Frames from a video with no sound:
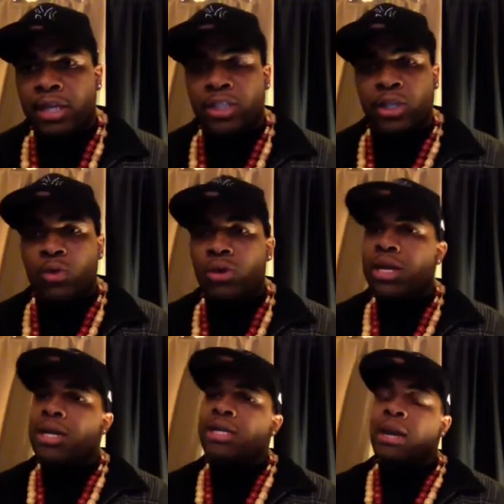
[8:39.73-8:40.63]
So
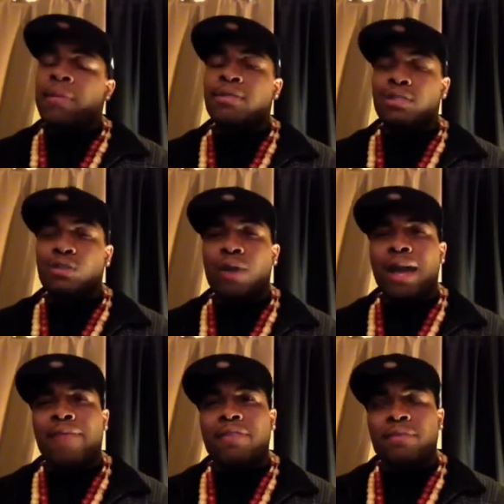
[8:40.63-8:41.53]
number two will
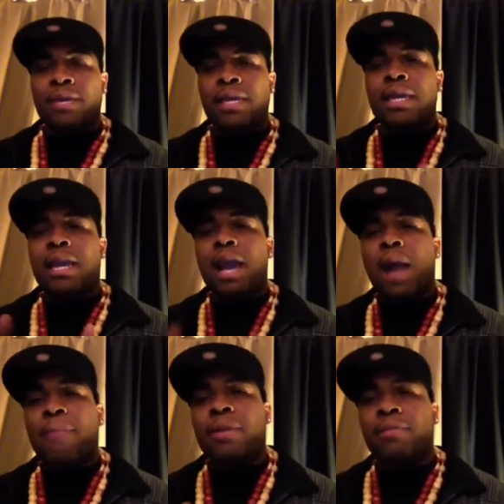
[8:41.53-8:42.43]
have to be
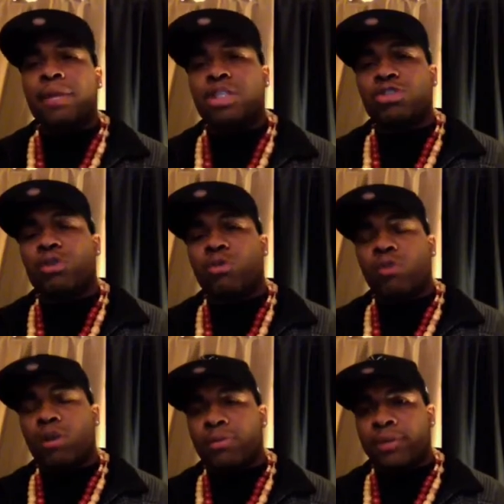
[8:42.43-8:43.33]
compliment your
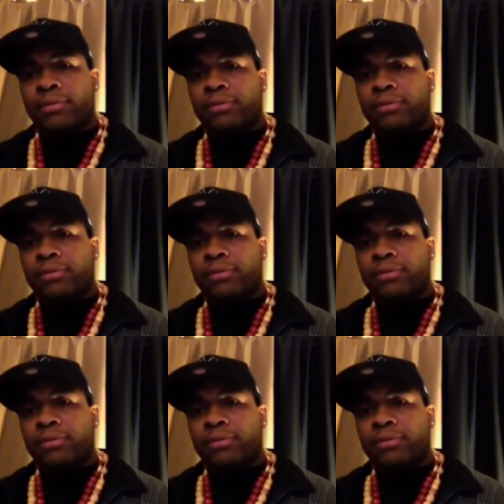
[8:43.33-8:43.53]
woman.